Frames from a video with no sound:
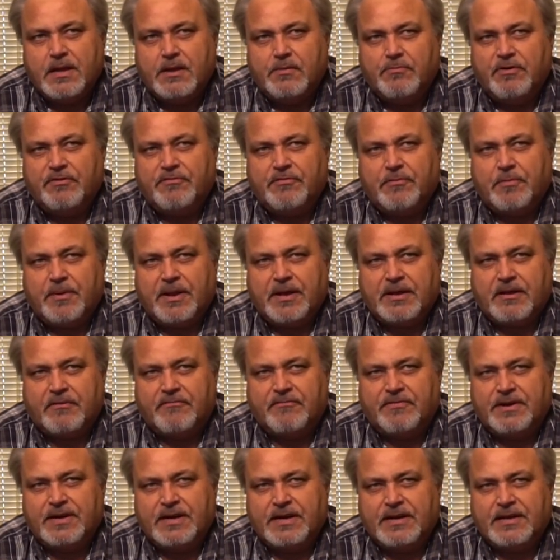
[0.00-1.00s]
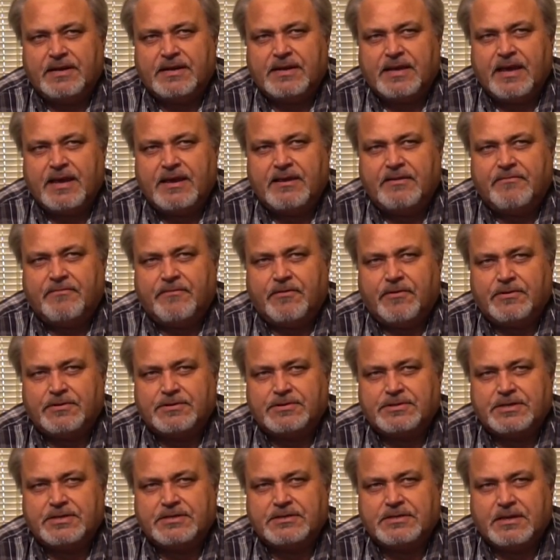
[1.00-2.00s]
Went from like a vanilla cake
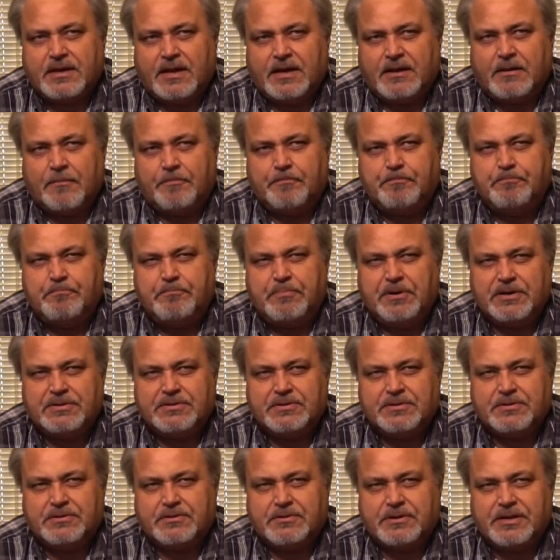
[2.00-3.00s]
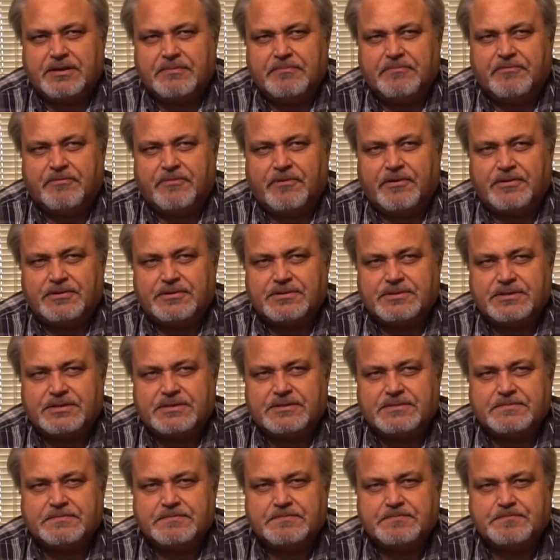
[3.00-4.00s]
frosting to like a buttercream
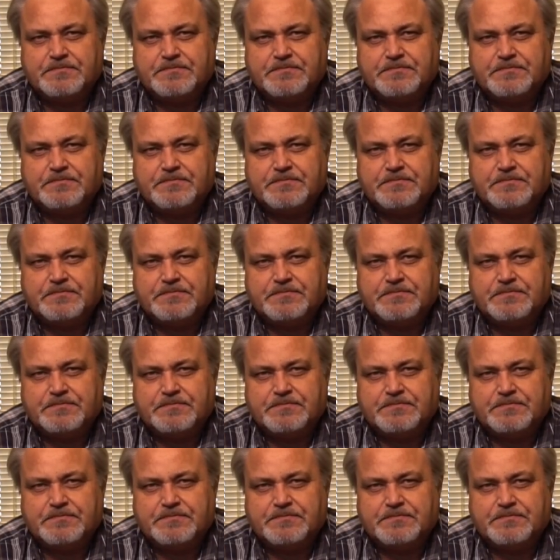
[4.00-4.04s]
frosting.